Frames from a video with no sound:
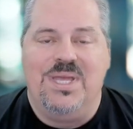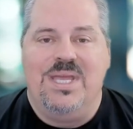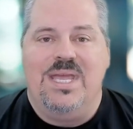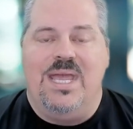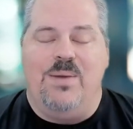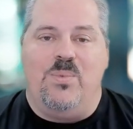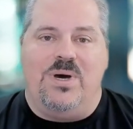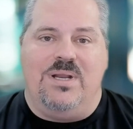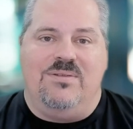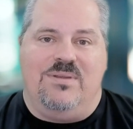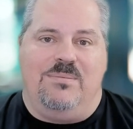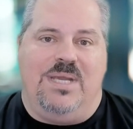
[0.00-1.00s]
And what
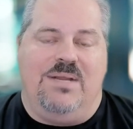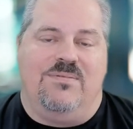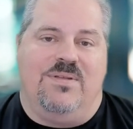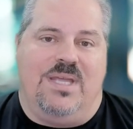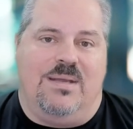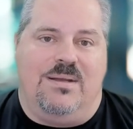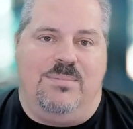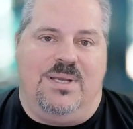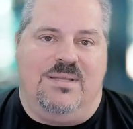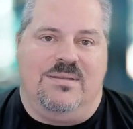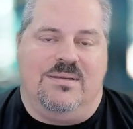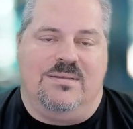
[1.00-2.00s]
does it mean for them to be
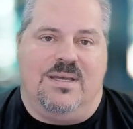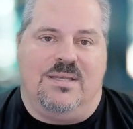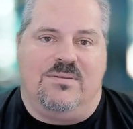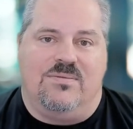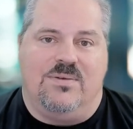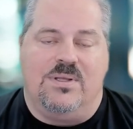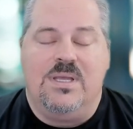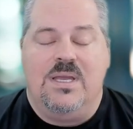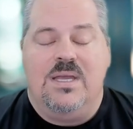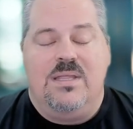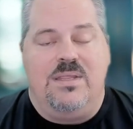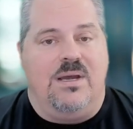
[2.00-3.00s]
successful?
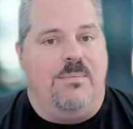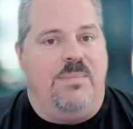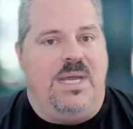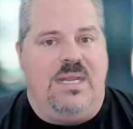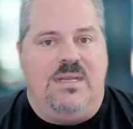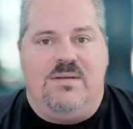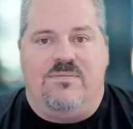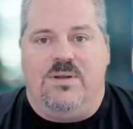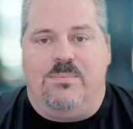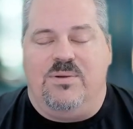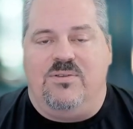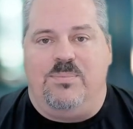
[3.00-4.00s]
There are many
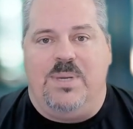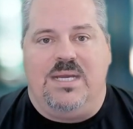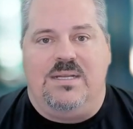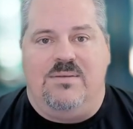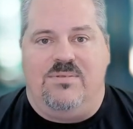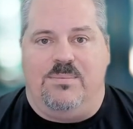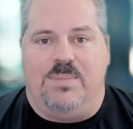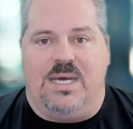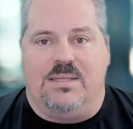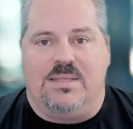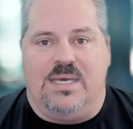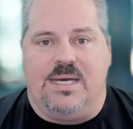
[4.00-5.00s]
different perspectives
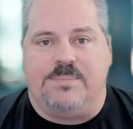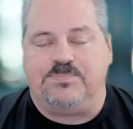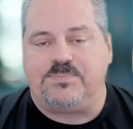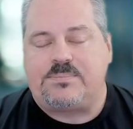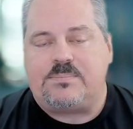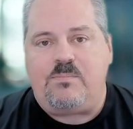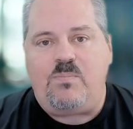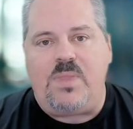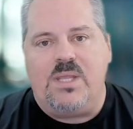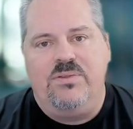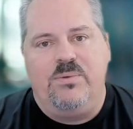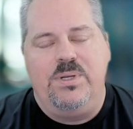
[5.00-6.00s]
about that.
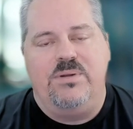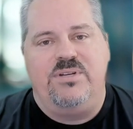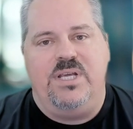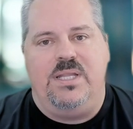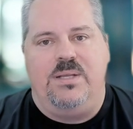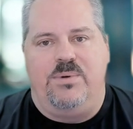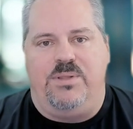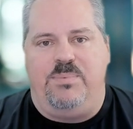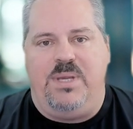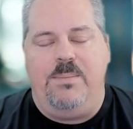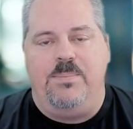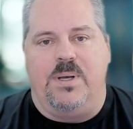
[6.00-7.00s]
So when you're dealing with
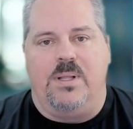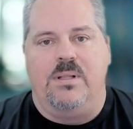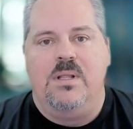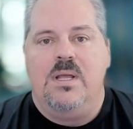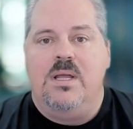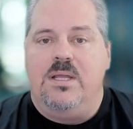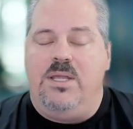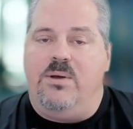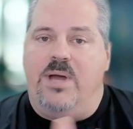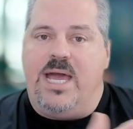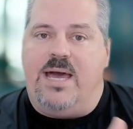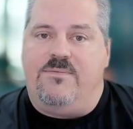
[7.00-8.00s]
people, you
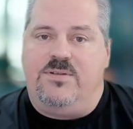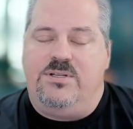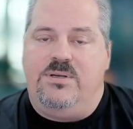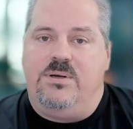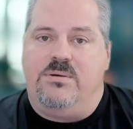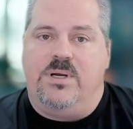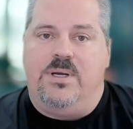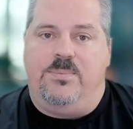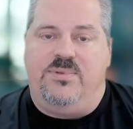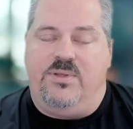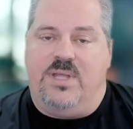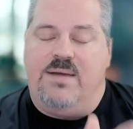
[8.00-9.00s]
have two
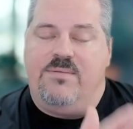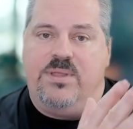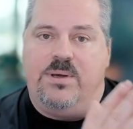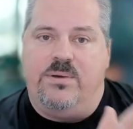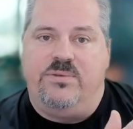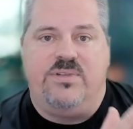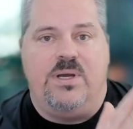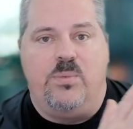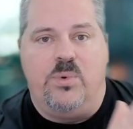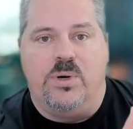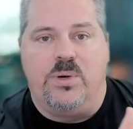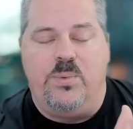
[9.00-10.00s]
groups. You'll have those that
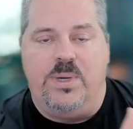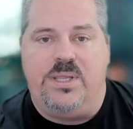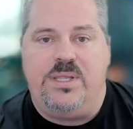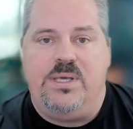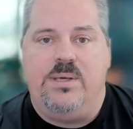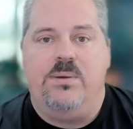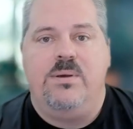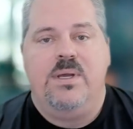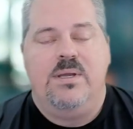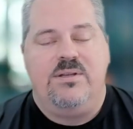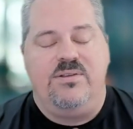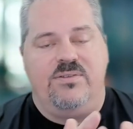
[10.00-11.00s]
work with you
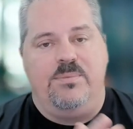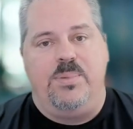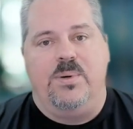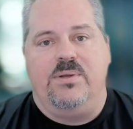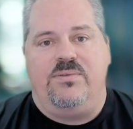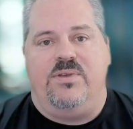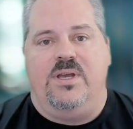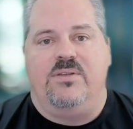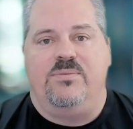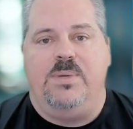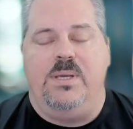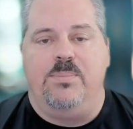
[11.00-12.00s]
to support
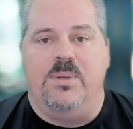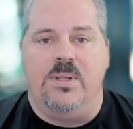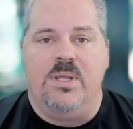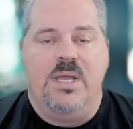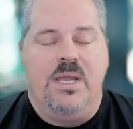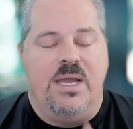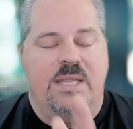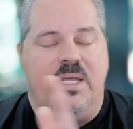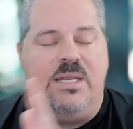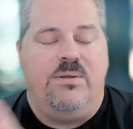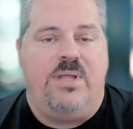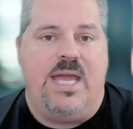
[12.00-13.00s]
salespeople, and then
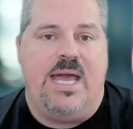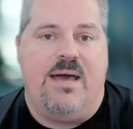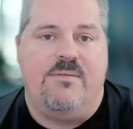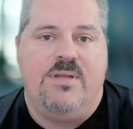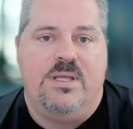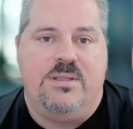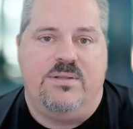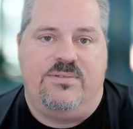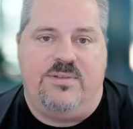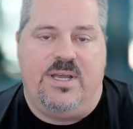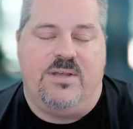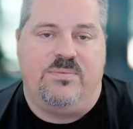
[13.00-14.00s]
you'll have the
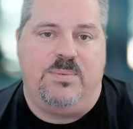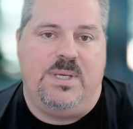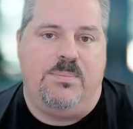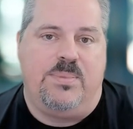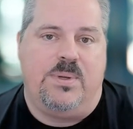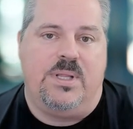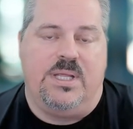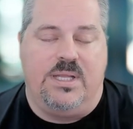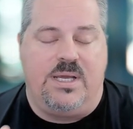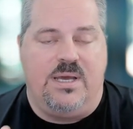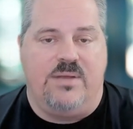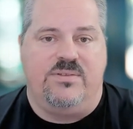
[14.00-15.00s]
salespeople and the
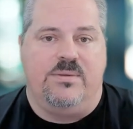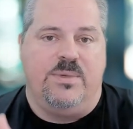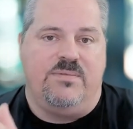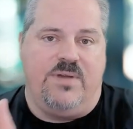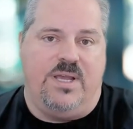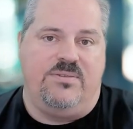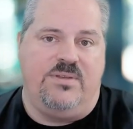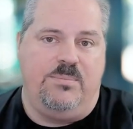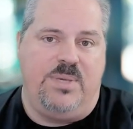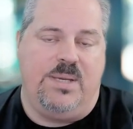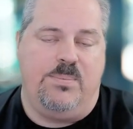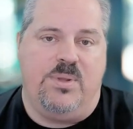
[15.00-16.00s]
customer-facing
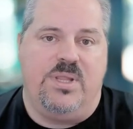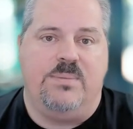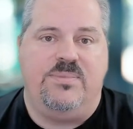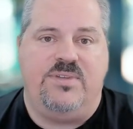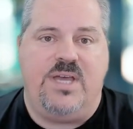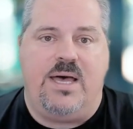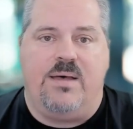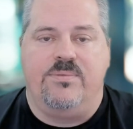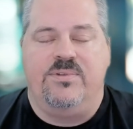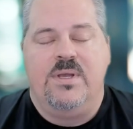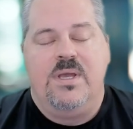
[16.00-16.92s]
people themselves.